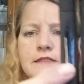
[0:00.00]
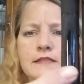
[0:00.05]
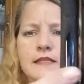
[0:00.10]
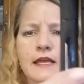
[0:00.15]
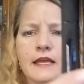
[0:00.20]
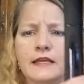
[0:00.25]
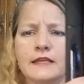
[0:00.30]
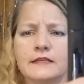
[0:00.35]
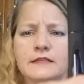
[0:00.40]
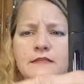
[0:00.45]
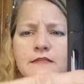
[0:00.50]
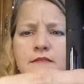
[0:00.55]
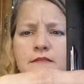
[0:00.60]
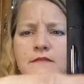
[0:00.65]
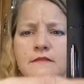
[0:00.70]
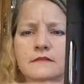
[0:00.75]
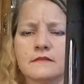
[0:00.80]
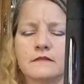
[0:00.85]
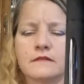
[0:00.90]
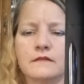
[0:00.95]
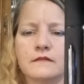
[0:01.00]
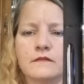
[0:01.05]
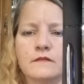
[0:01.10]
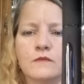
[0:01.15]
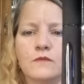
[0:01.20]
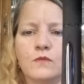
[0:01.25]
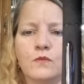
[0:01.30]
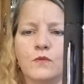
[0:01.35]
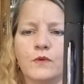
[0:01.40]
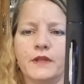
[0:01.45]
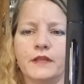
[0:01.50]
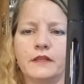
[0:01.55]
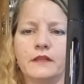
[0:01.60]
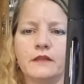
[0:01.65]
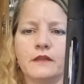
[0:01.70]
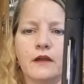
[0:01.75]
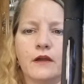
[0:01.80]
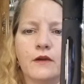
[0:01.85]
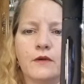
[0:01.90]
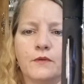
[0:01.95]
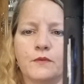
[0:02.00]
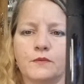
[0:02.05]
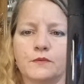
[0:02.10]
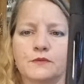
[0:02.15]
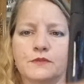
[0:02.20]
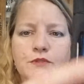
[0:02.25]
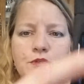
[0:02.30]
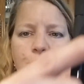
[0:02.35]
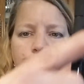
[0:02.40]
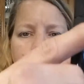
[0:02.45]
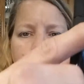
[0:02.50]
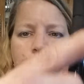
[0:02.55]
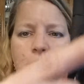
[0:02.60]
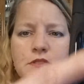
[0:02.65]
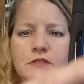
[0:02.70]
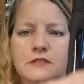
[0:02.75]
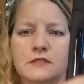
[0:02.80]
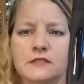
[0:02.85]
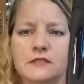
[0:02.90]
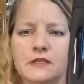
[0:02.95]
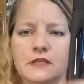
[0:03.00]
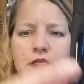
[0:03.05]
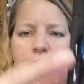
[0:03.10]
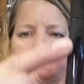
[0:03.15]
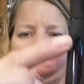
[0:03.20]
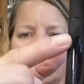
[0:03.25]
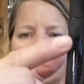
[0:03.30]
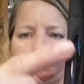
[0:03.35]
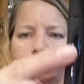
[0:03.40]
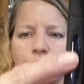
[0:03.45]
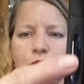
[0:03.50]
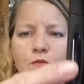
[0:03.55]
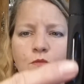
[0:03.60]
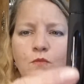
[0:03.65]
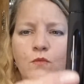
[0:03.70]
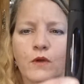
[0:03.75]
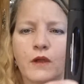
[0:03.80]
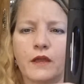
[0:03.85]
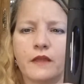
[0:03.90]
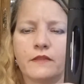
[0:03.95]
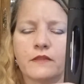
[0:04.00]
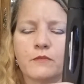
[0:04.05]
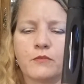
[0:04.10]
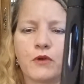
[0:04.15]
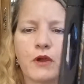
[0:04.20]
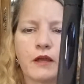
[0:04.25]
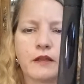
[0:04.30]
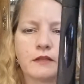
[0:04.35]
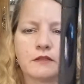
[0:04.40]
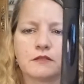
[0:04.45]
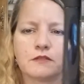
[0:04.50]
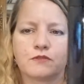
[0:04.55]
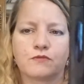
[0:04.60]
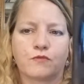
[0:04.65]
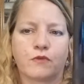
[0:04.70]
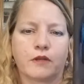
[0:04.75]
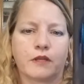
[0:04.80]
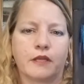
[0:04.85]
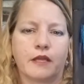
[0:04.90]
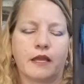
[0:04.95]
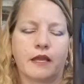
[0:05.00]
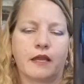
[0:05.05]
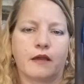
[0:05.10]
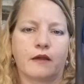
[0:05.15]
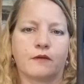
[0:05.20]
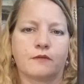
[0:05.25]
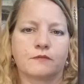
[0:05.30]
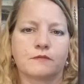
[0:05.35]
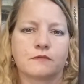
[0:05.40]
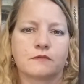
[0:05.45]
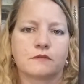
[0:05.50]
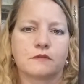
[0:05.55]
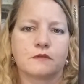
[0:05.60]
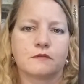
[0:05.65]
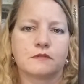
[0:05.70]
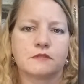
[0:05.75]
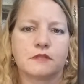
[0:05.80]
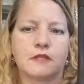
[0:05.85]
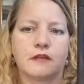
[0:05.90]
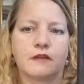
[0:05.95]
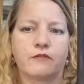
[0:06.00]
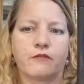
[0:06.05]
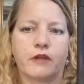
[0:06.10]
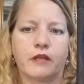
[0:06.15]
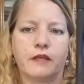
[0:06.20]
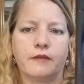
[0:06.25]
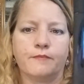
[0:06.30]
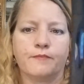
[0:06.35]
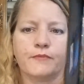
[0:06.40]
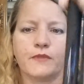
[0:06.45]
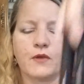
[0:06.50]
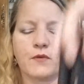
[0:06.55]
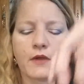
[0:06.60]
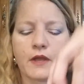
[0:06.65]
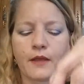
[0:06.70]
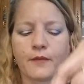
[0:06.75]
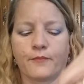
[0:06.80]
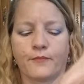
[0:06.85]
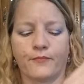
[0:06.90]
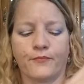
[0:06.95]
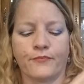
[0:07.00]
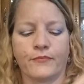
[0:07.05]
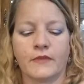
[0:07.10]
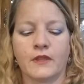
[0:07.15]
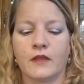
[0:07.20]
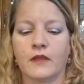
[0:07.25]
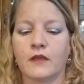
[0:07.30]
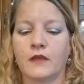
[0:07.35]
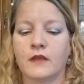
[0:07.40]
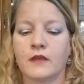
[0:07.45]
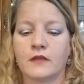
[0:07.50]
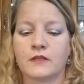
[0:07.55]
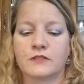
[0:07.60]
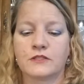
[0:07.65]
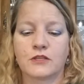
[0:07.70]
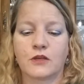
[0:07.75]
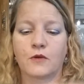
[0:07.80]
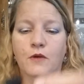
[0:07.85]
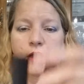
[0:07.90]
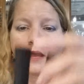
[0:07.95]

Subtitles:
nice window so you can see when the product is running out. So isn't that great? Okay, so